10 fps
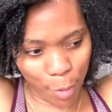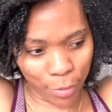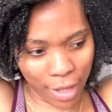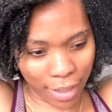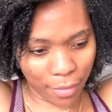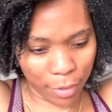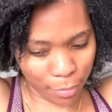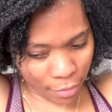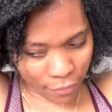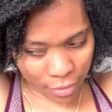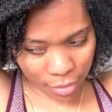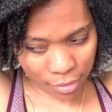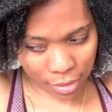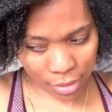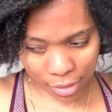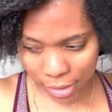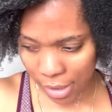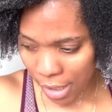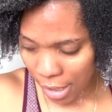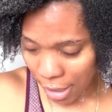you're not coming in my video, like,
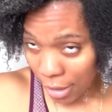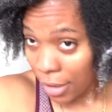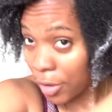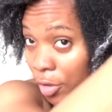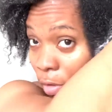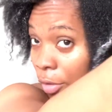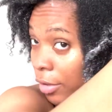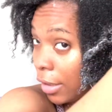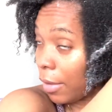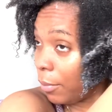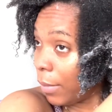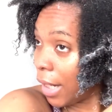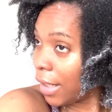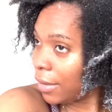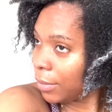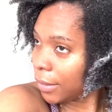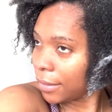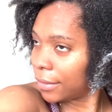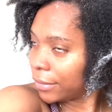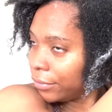show her that I'm mad. But